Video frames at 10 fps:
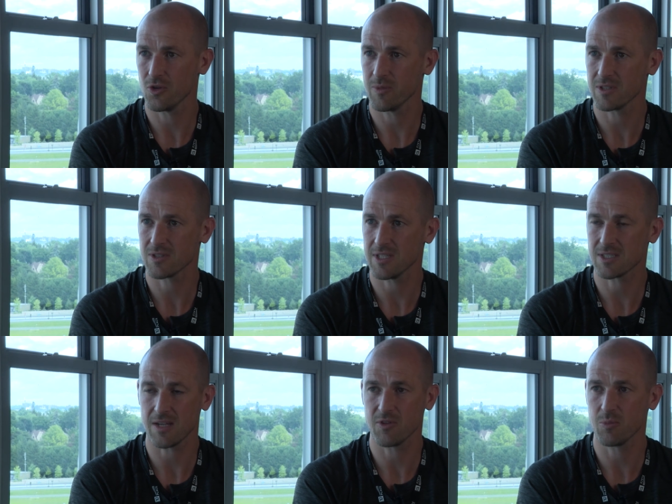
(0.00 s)
It's
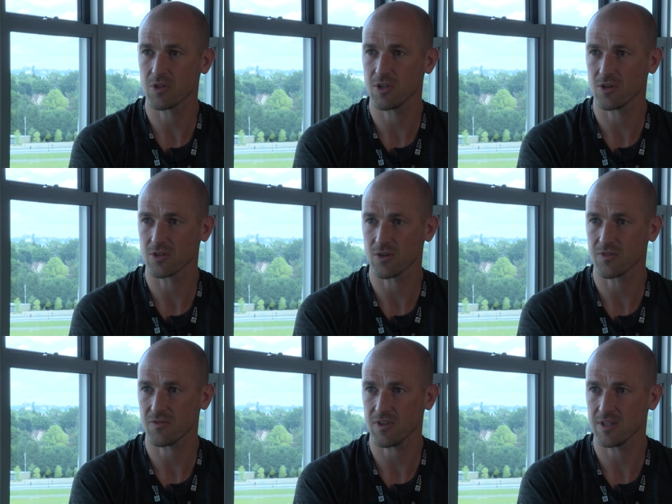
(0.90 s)
everybody on and off the
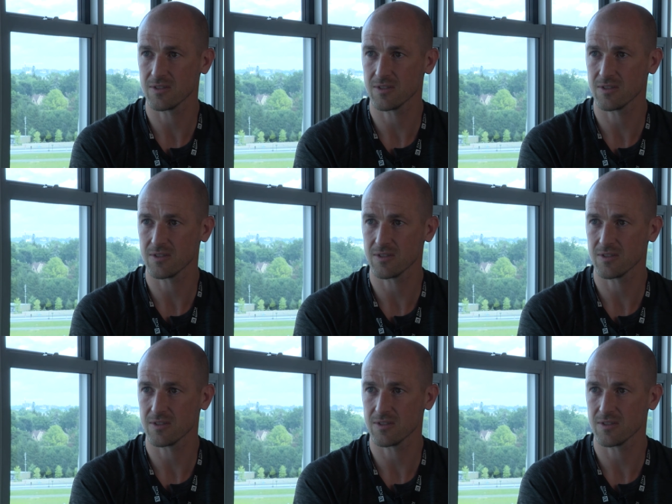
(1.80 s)
field,